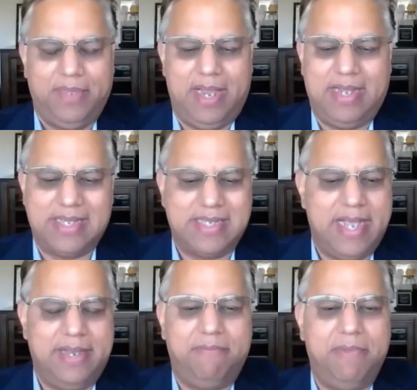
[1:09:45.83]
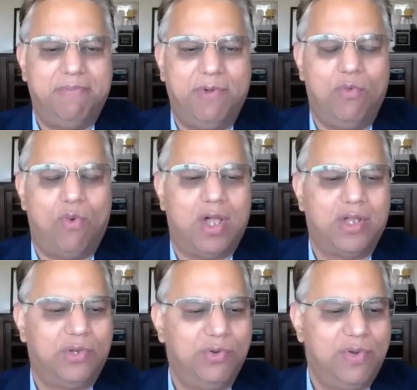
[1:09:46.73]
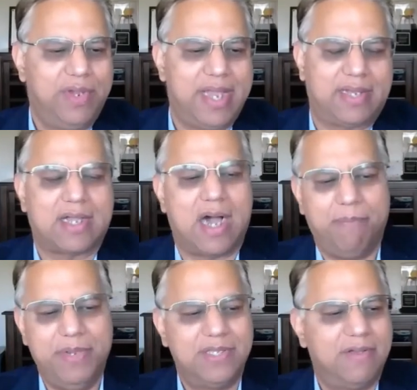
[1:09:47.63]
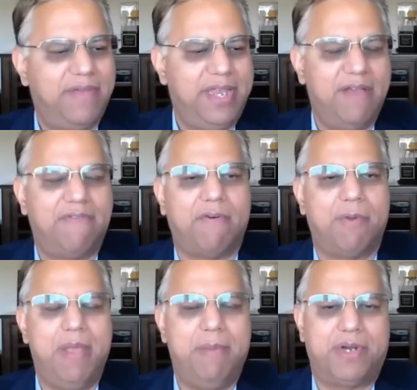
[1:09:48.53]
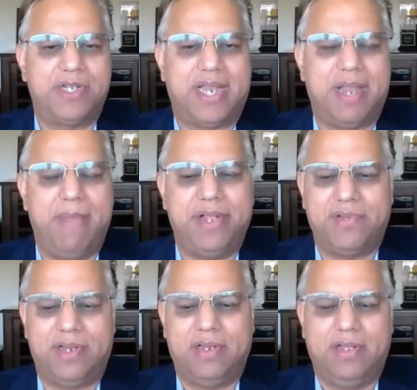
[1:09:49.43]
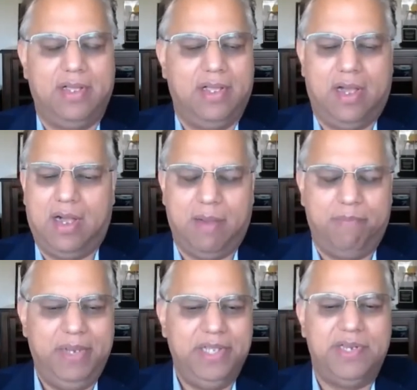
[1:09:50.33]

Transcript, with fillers: And as I said, if people want to get copies of any of our papers that I mentioned, yeah, uh, yeah.